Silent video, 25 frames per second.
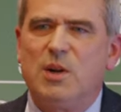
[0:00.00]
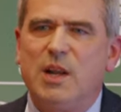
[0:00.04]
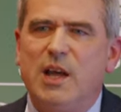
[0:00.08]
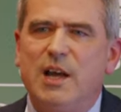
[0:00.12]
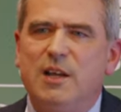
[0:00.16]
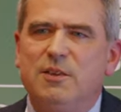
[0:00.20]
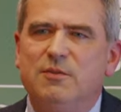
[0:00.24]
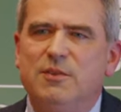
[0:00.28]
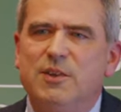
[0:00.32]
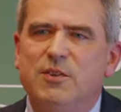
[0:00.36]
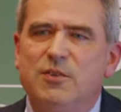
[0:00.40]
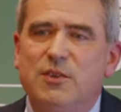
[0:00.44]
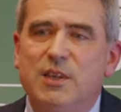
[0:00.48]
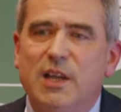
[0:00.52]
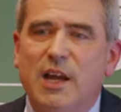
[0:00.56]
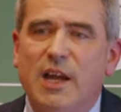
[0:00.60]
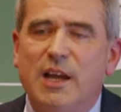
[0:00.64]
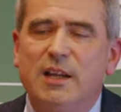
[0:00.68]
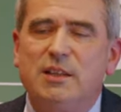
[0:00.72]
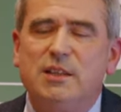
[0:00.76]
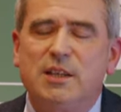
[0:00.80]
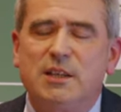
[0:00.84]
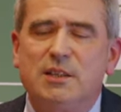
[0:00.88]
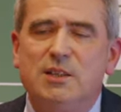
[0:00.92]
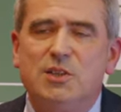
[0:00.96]
in line with
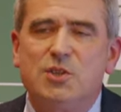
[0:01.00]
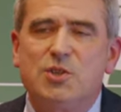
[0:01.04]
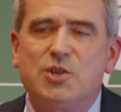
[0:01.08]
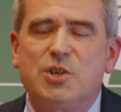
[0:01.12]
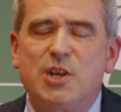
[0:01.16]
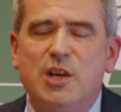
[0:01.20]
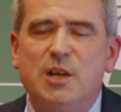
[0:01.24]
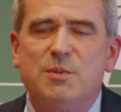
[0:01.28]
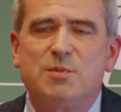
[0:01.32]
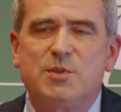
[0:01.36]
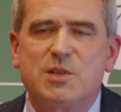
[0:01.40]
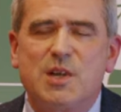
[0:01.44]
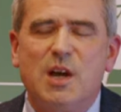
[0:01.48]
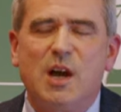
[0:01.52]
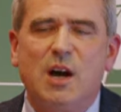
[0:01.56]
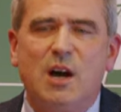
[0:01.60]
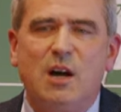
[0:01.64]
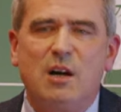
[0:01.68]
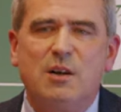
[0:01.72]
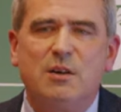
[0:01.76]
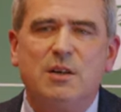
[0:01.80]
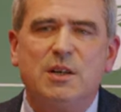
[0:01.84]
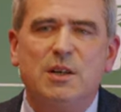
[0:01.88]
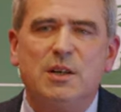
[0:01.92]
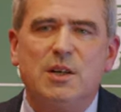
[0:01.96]
that, and it shapes
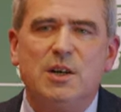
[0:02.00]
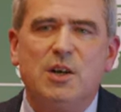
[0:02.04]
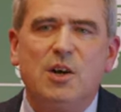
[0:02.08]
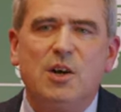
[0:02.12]
our